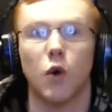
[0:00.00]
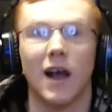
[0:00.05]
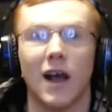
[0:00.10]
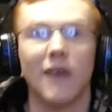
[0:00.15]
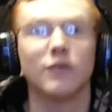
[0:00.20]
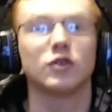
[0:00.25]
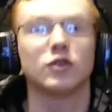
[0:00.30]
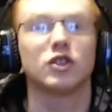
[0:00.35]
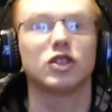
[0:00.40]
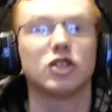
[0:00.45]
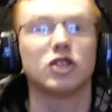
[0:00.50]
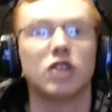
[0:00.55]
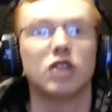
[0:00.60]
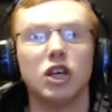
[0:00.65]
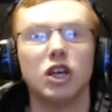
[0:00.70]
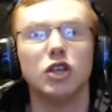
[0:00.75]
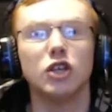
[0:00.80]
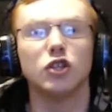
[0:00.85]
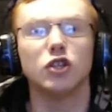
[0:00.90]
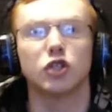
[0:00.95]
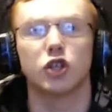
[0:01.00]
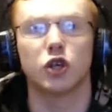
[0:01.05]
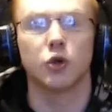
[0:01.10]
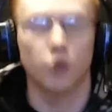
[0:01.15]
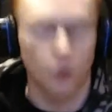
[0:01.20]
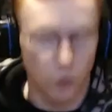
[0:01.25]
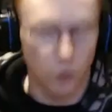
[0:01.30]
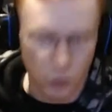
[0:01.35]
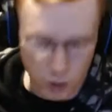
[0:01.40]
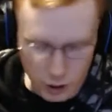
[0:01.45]
I haven't seen
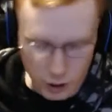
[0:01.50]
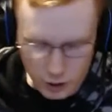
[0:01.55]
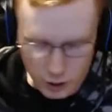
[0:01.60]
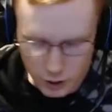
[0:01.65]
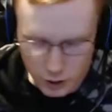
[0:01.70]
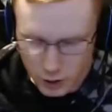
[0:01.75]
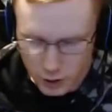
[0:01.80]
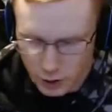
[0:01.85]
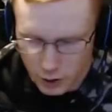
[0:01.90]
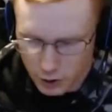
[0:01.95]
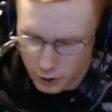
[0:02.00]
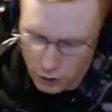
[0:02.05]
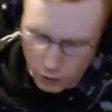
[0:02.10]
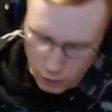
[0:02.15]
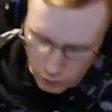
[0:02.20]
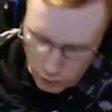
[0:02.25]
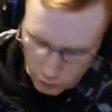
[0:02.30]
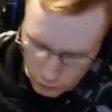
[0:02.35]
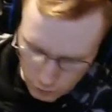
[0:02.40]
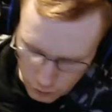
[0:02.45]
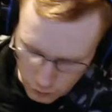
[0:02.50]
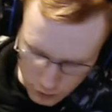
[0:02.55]
2. Oh,